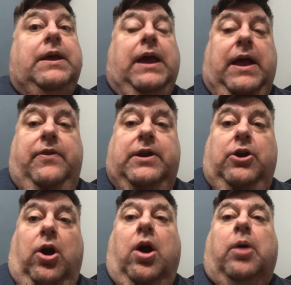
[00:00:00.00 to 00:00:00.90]
and then
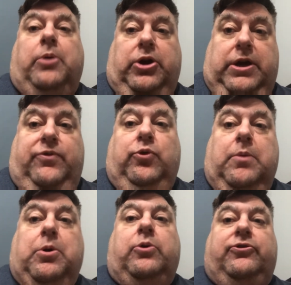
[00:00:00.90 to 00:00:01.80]
your armor gives you a
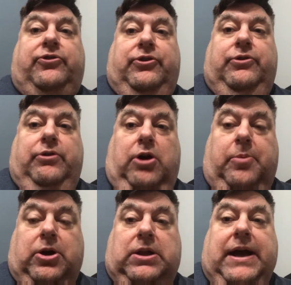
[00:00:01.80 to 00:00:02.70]
bonus to
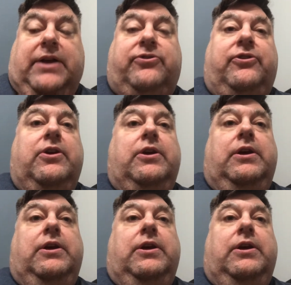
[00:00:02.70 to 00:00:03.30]
armor class,